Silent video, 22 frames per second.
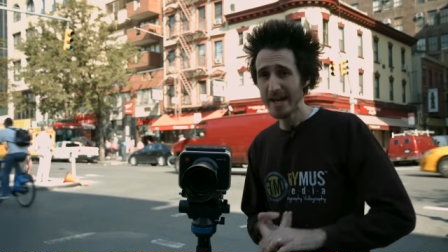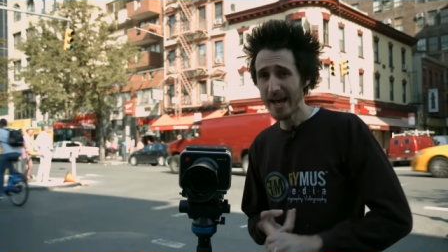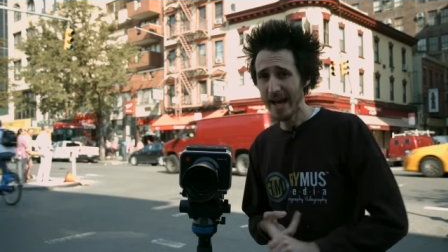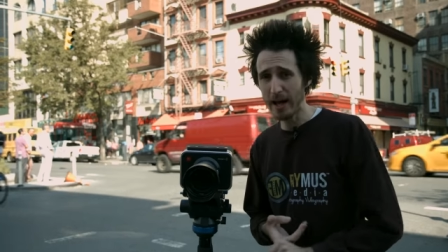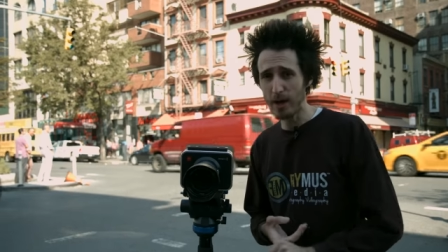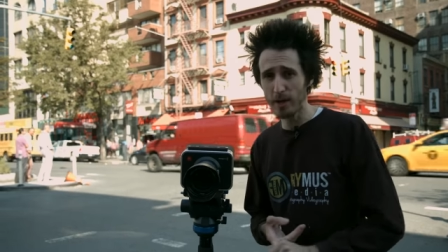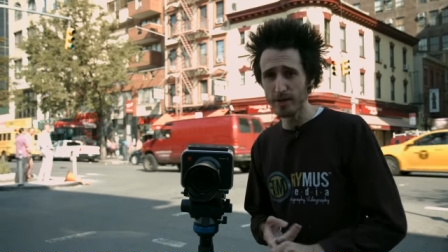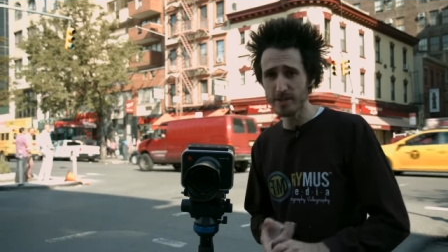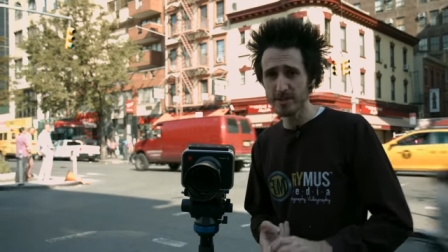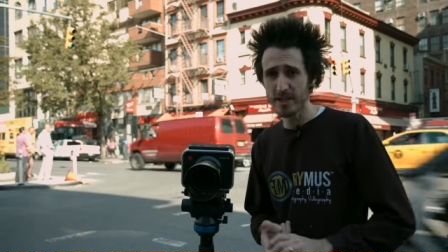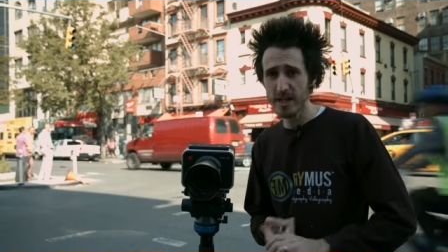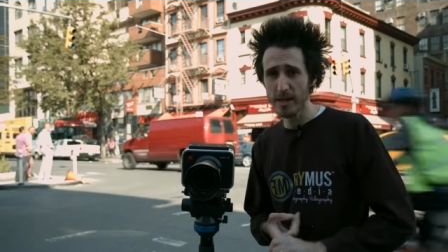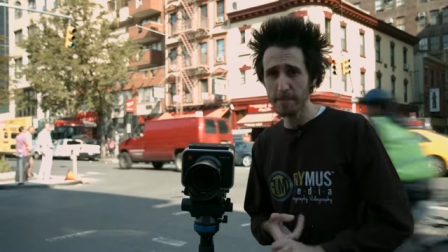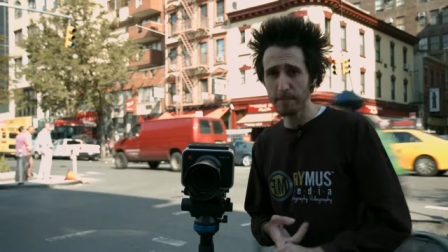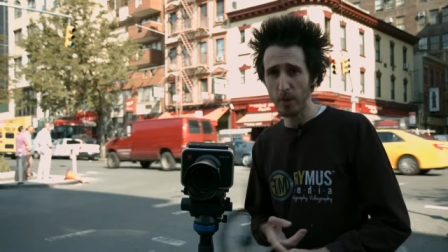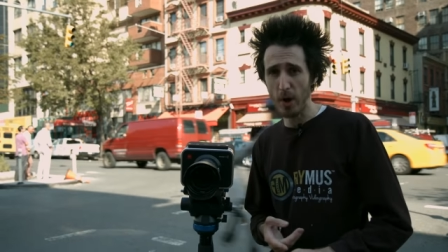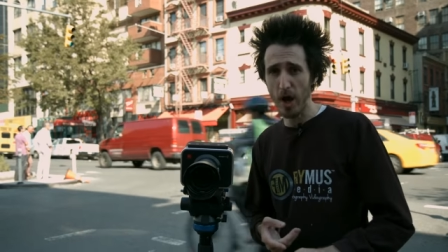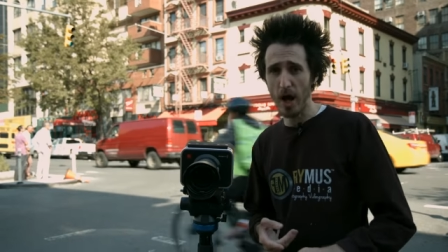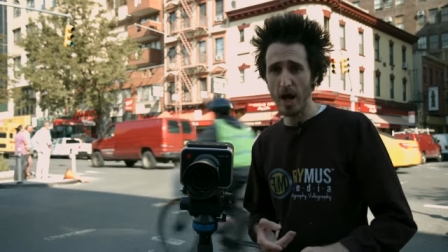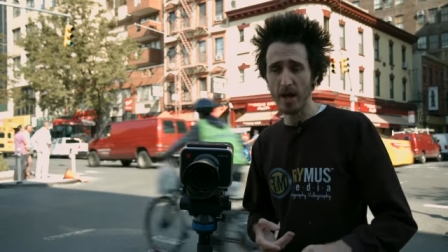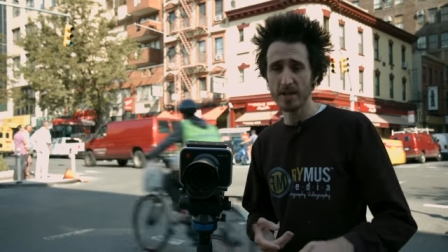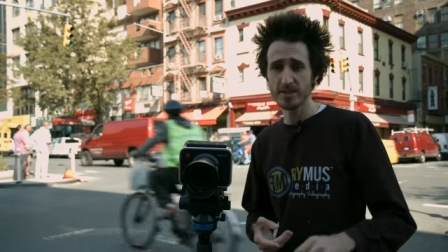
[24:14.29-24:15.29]
LT
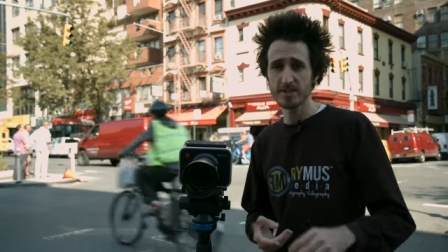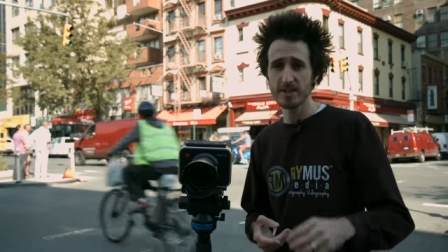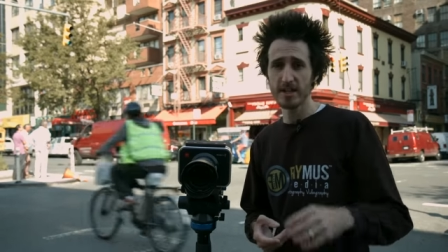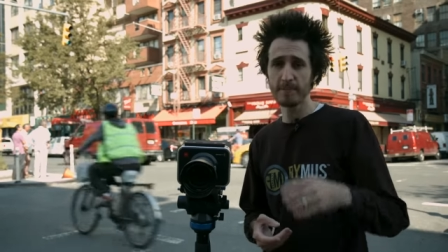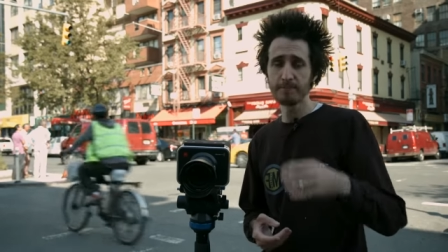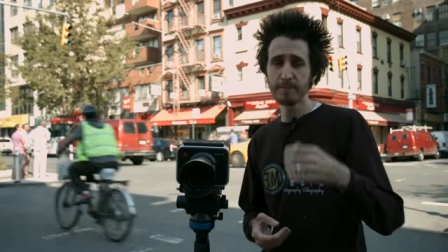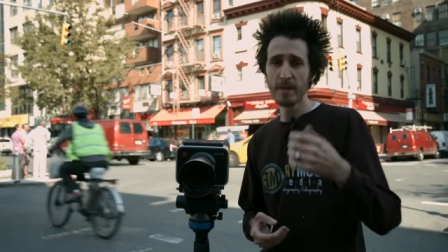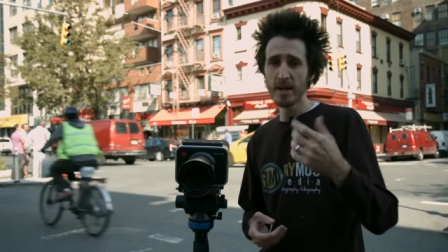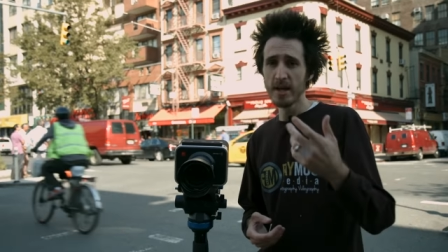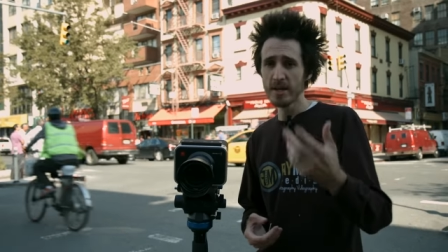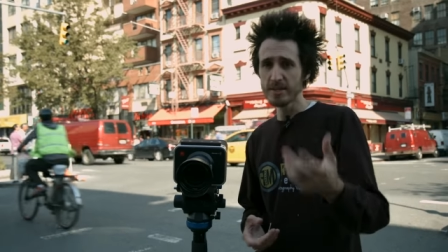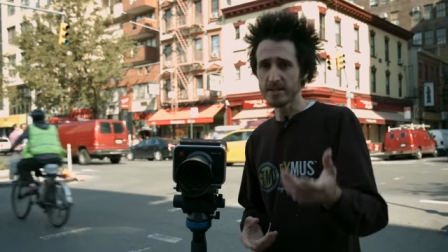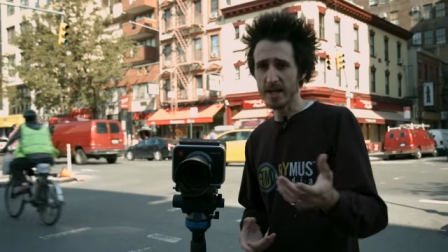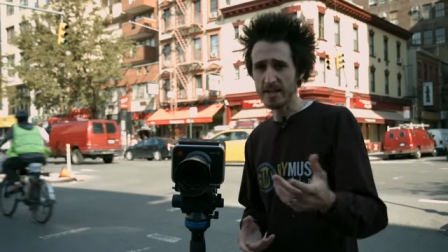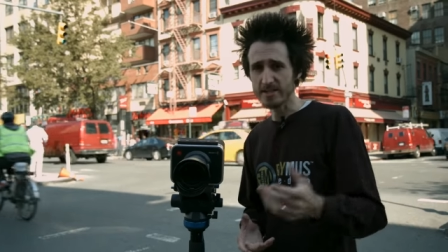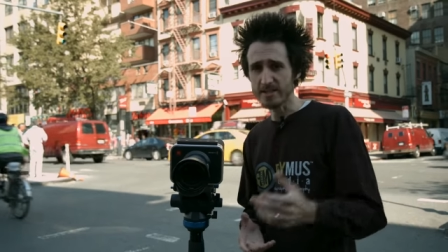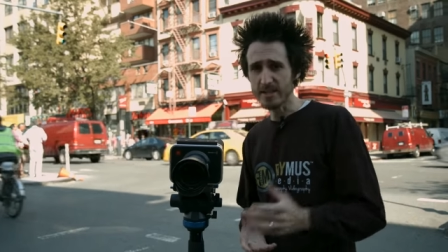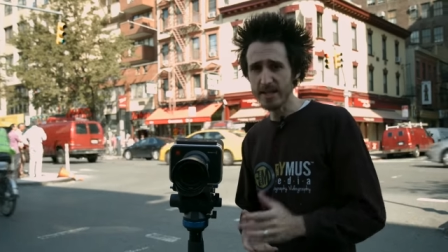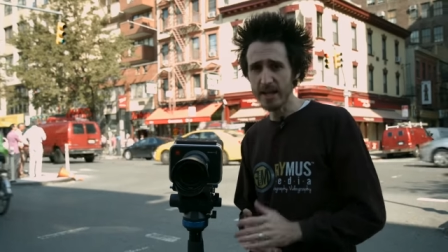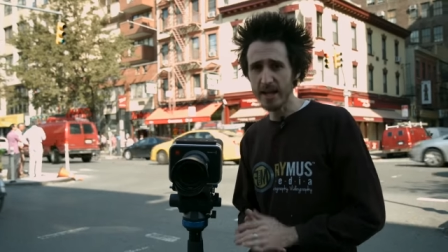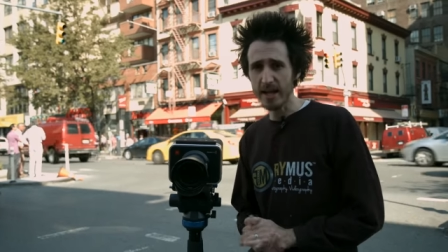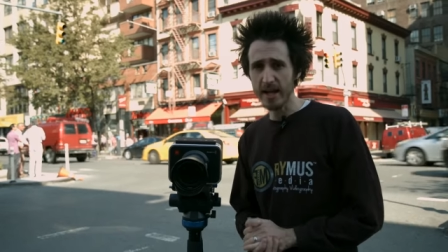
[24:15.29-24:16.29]
proxy,
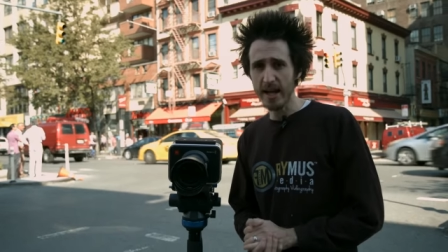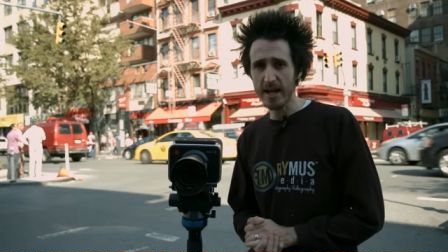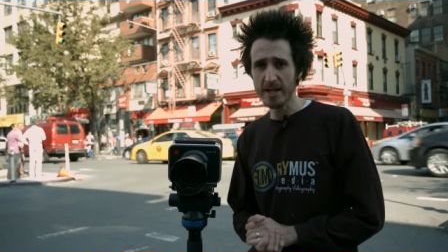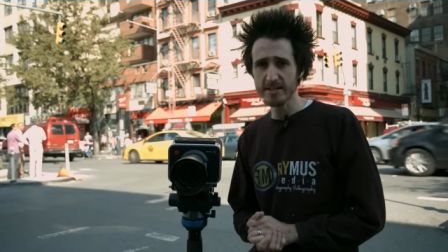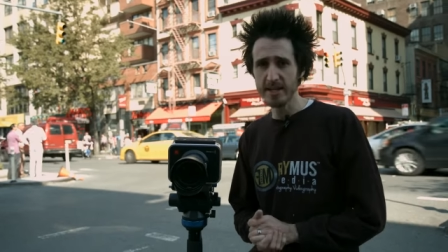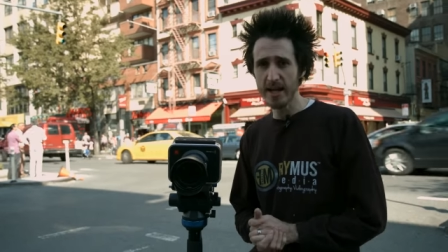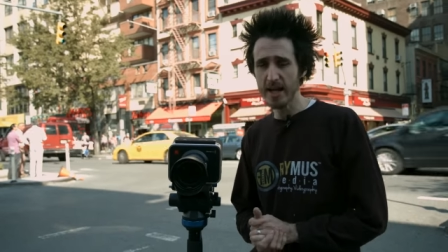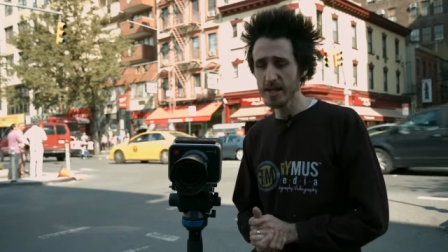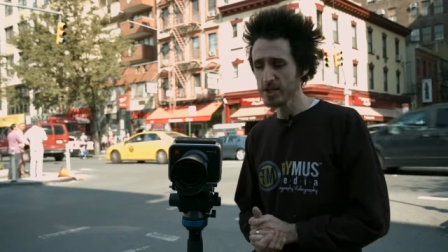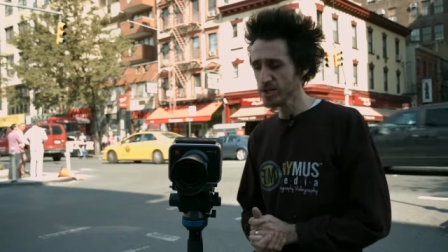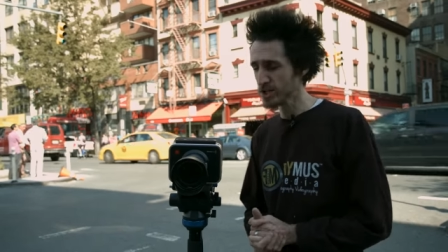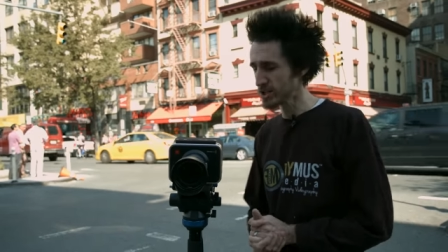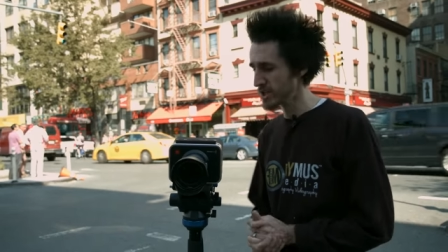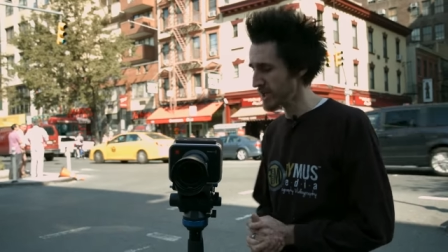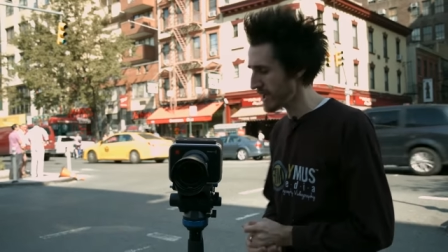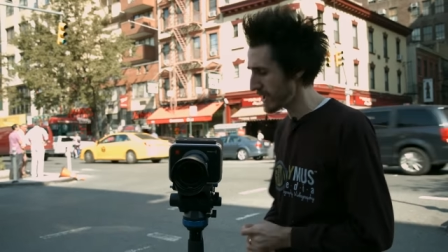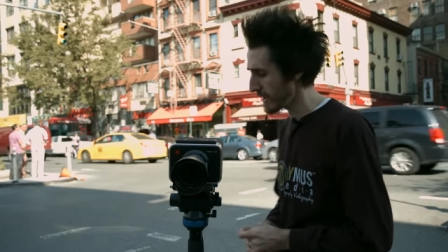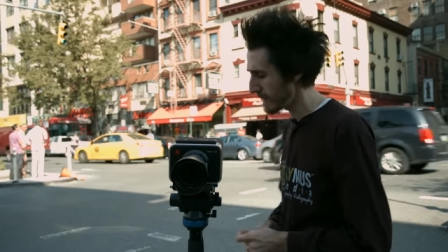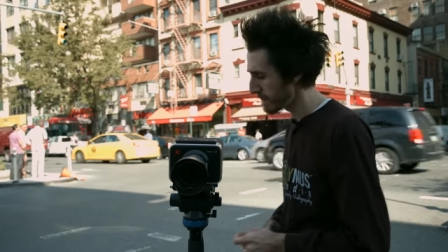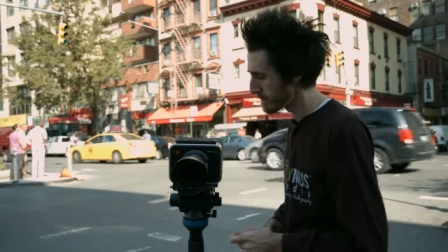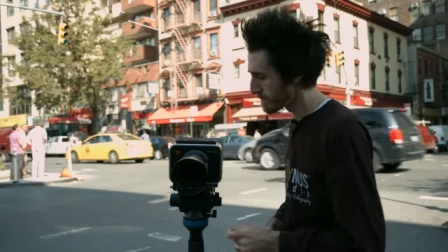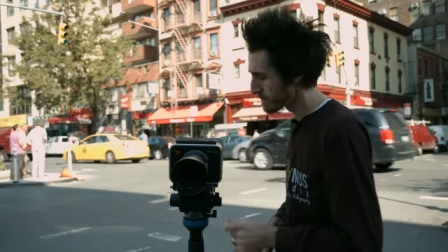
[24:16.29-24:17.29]
does
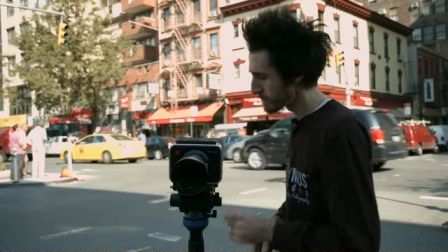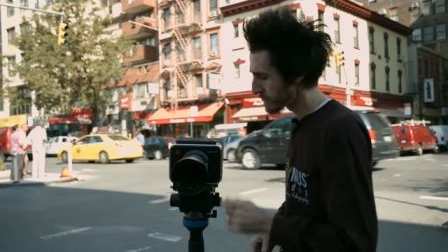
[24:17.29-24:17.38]
DNxHD,